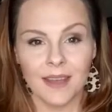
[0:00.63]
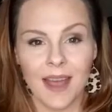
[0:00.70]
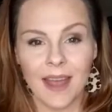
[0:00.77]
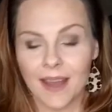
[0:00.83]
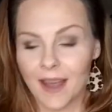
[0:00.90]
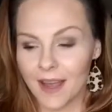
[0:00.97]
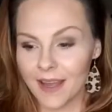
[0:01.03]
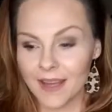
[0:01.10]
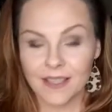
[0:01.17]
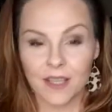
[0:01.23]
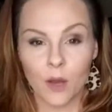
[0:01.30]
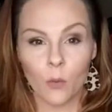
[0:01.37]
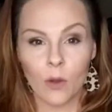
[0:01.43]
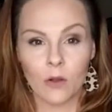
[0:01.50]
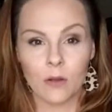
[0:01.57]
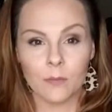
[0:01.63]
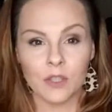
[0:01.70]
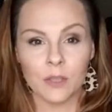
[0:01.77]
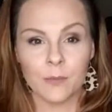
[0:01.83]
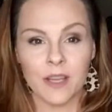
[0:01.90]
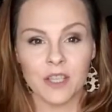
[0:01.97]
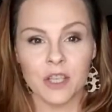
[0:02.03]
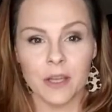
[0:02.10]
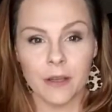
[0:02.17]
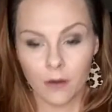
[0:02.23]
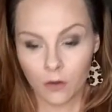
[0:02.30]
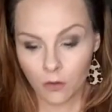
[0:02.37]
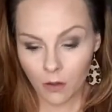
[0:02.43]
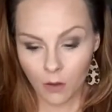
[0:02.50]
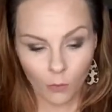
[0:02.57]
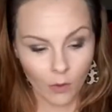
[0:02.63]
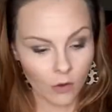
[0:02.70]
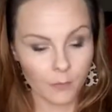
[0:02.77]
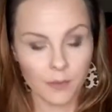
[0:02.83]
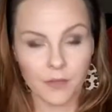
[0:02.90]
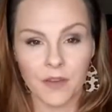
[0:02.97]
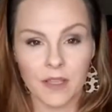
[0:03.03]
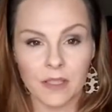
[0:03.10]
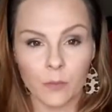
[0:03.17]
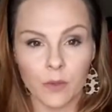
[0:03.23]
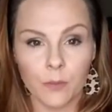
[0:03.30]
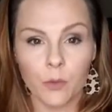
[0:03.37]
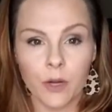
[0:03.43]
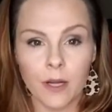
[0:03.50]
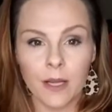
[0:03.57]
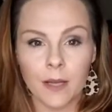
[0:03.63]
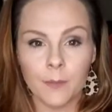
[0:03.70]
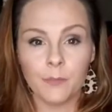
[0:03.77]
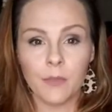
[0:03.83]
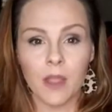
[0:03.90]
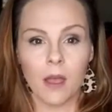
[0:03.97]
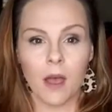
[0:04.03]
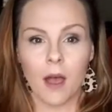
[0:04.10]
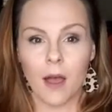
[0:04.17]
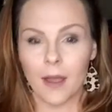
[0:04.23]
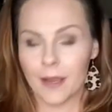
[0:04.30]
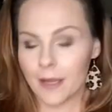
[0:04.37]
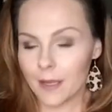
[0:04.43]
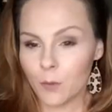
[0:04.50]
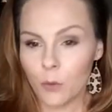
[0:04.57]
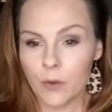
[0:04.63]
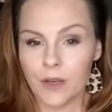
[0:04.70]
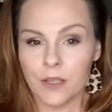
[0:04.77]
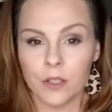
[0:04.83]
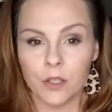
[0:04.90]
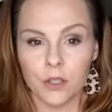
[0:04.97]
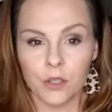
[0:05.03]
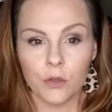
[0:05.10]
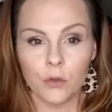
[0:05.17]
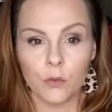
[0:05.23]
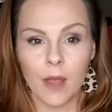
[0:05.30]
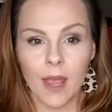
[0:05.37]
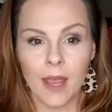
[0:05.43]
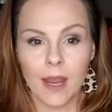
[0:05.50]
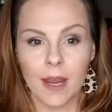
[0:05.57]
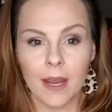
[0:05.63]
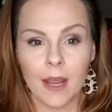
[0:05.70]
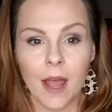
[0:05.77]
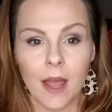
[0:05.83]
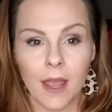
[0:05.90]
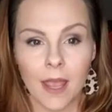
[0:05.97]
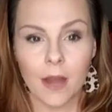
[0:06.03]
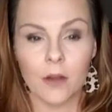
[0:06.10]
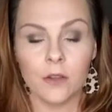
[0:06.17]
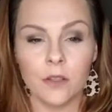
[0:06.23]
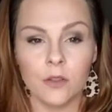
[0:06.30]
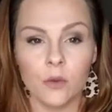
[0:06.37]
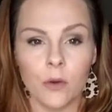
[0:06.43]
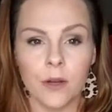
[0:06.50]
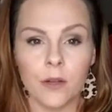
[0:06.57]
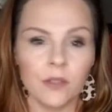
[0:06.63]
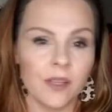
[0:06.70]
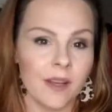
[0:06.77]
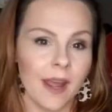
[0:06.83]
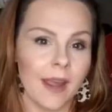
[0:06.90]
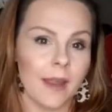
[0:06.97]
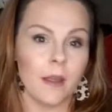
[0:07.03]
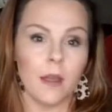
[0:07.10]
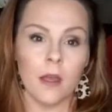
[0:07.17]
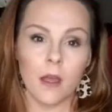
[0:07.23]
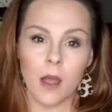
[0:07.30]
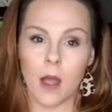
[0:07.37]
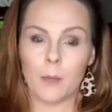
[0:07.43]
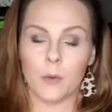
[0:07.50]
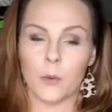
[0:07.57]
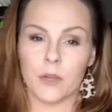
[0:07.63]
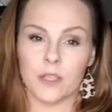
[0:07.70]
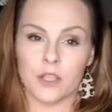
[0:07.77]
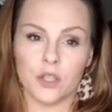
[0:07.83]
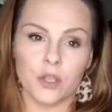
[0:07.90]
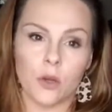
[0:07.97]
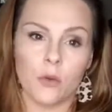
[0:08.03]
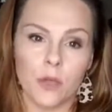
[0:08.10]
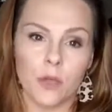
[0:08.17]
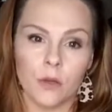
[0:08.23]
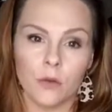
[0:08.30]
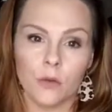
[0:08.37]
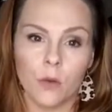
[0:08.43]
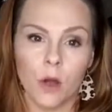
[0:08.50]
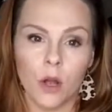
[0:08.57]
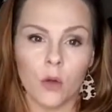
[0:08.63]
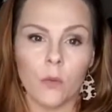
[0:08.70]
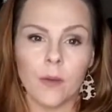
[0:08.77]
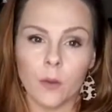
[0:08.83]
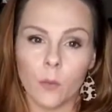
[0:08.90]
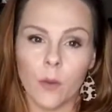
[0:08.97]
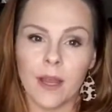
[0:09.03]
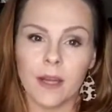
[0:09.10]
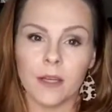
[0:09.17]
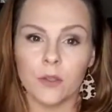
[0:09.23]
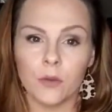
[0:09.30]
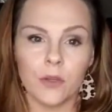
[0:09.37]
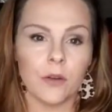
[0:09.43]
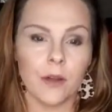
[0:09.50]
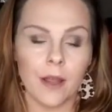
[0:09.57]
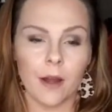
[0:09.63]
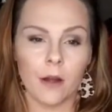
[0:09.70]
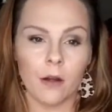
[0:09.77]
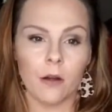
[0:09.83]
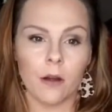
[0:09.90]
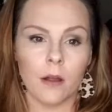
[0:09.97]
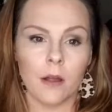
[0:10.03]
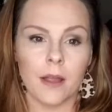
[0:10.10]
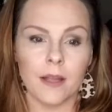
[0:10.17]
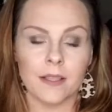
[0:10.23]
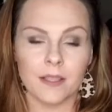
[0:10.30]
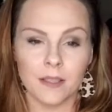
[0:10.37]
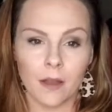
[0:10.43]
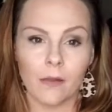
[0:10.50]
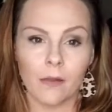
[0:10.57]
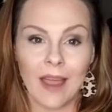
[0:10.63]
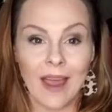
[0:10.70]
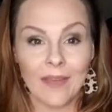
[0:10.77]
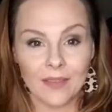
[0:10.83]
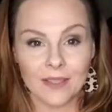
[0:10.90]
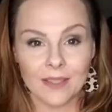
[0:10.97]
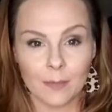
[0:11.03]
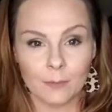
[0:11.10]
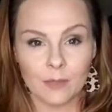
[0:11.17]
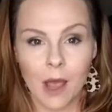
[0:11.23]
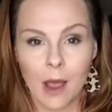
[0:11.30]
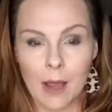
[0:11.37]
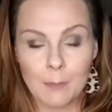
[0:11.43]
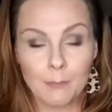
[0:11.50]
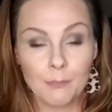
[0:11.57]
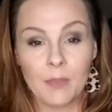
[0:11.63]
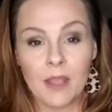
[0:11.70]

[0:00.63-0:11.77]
Hi guys, welcome to my channel. Welcome to Basic with Brittany. I am going to do a hair tutorial today. I'm going to show you a quick way to do your hair and style it at the same time.